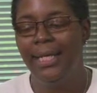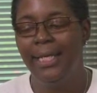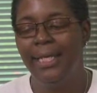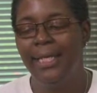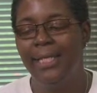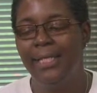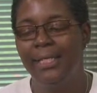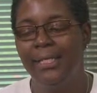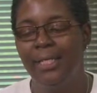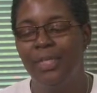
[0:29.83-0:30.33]

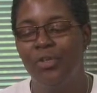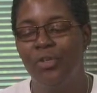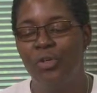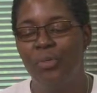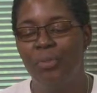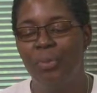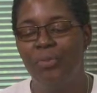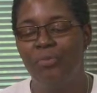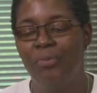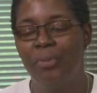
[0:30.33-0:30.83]
It is a
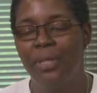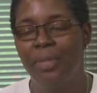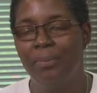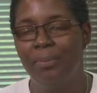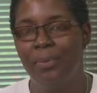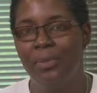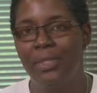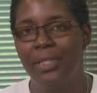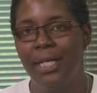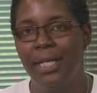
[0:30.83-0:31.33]
group of
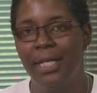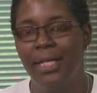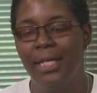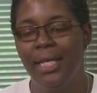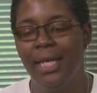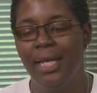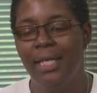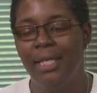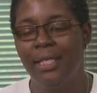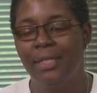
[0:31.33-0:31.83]
people
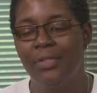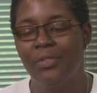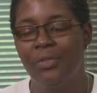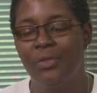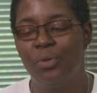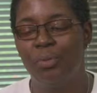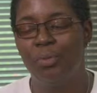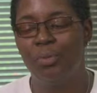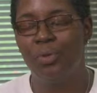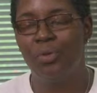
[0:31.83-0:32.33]
dedicated
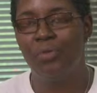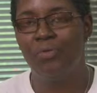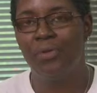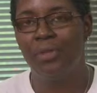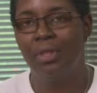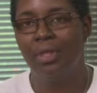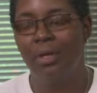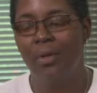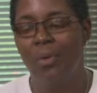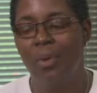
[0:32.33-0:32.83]
to
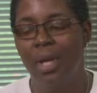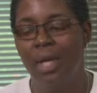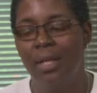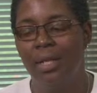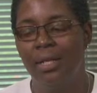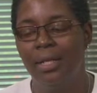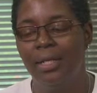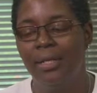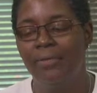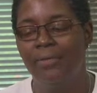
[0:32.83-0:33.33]
improving the
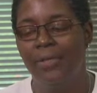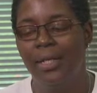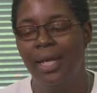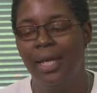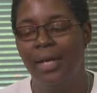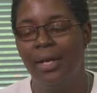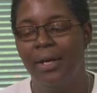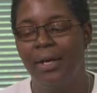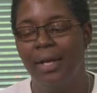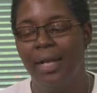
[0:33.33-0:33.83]
quality of
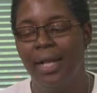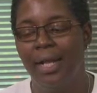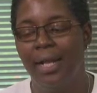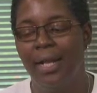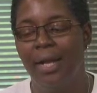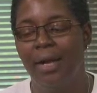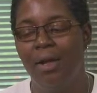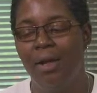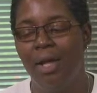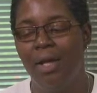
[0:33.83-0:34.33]
care at
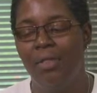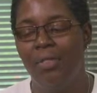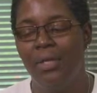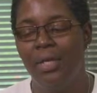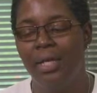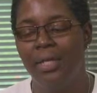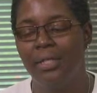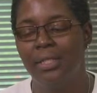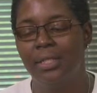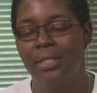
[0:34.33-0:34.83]
our
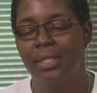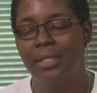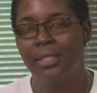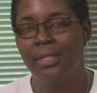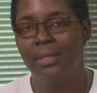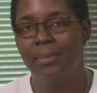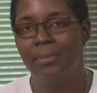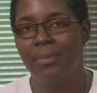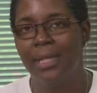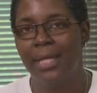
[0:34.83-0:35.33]
healthcare
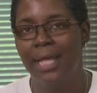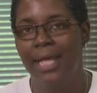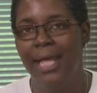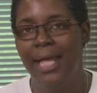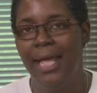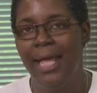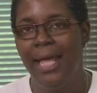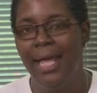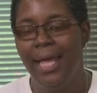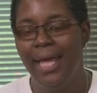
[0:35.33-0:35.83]
system
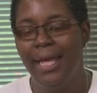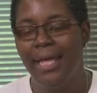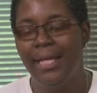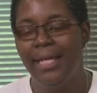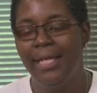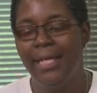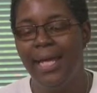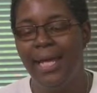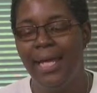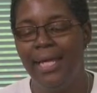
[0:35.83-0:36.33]
and
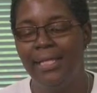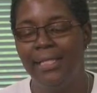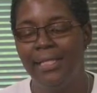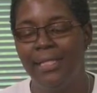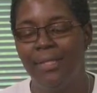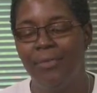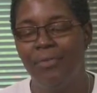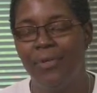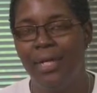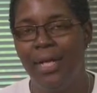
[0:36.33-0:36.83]

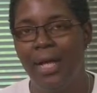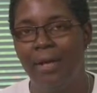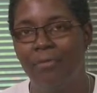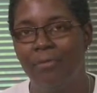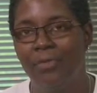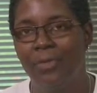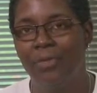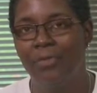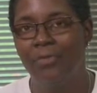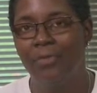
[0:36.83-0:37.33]
enhancing
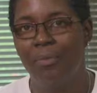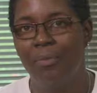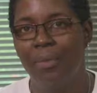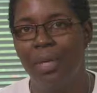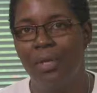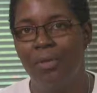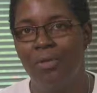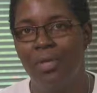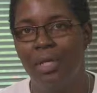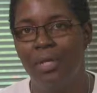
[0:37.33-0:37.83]
recovery from
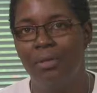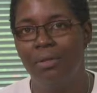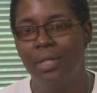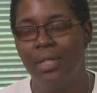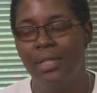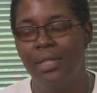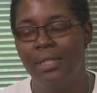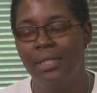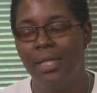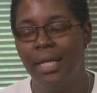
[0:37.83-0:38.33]
mental
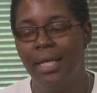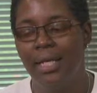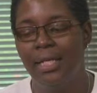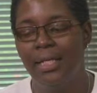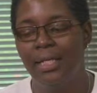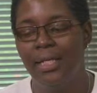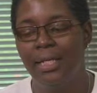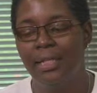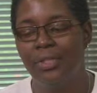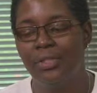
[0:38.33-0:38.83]
illness and
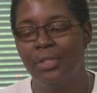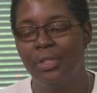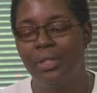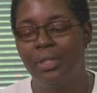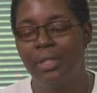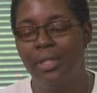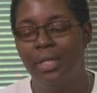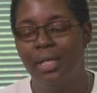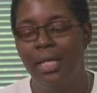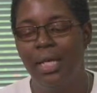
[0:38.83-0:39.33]

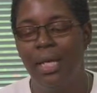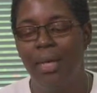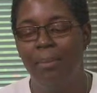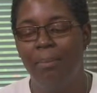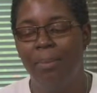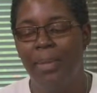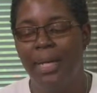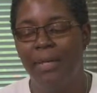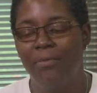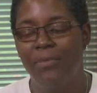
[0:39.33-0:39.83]
addiction
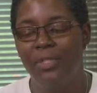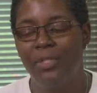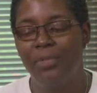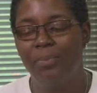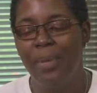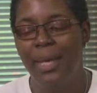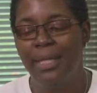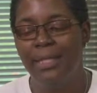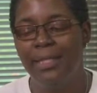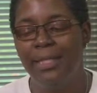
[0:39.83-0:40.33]
by
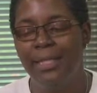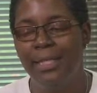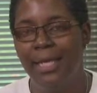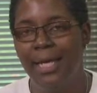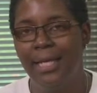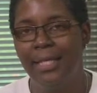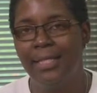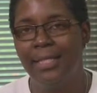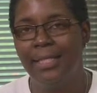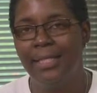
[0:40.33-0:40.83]
respecting
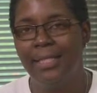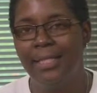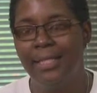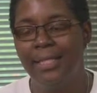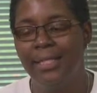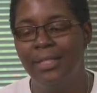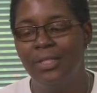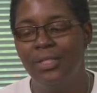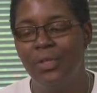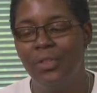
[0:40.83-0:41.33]
and
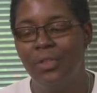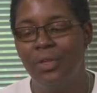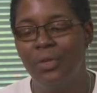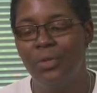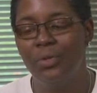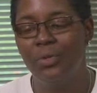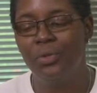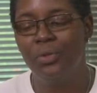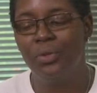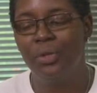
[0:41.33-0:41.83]
listening to
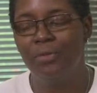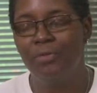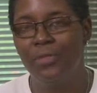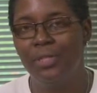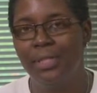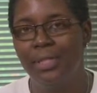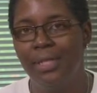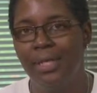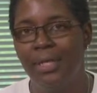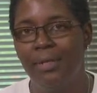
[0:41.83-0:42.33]
those who have
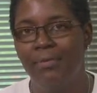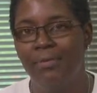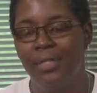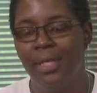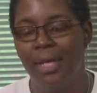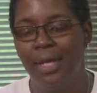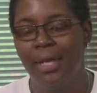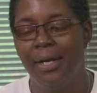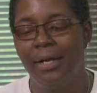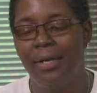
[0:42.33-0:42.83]
received
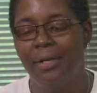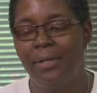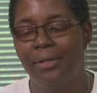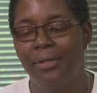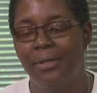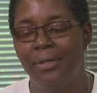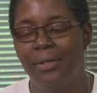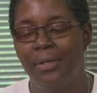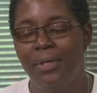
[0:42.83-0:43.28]
care,